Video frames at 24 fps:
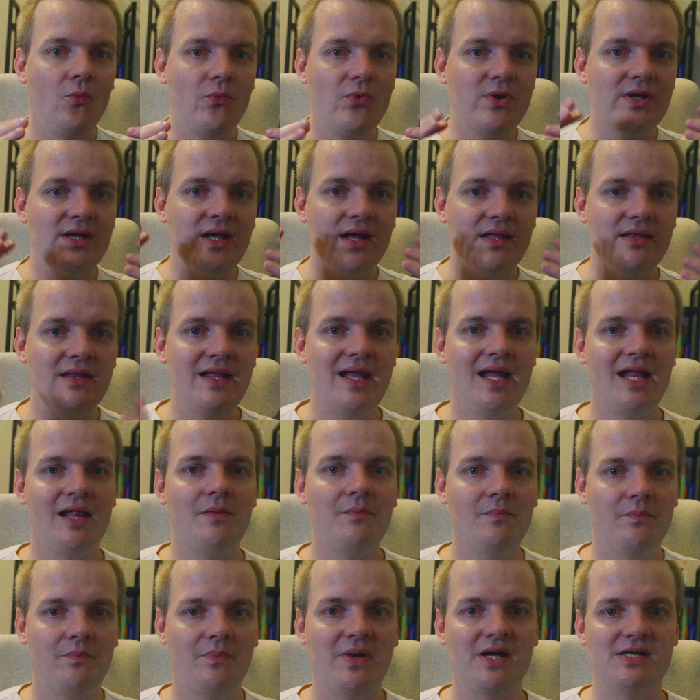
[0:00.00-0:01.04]
we can
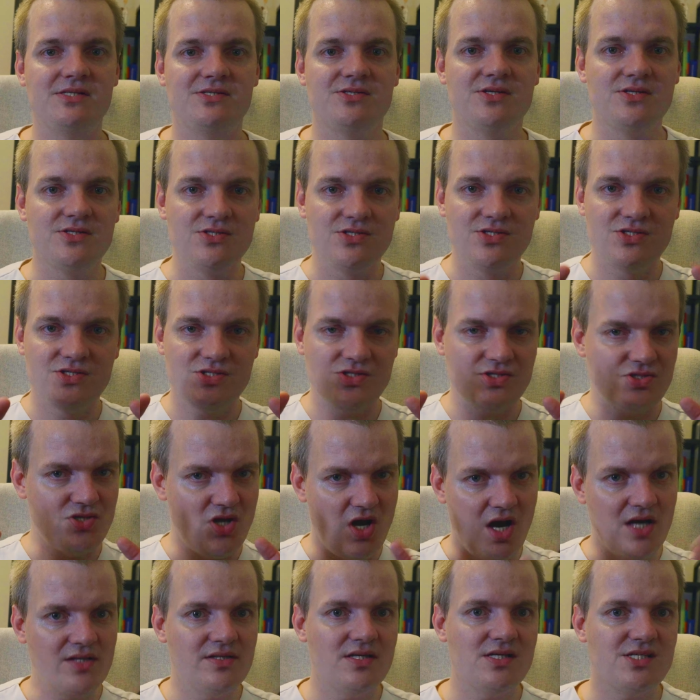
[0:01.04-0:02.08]
help patients
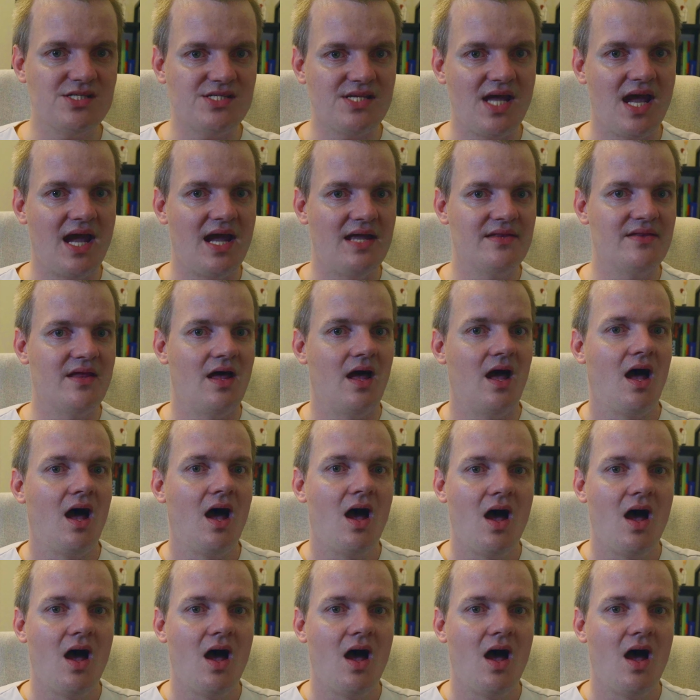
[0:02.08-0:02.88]
understand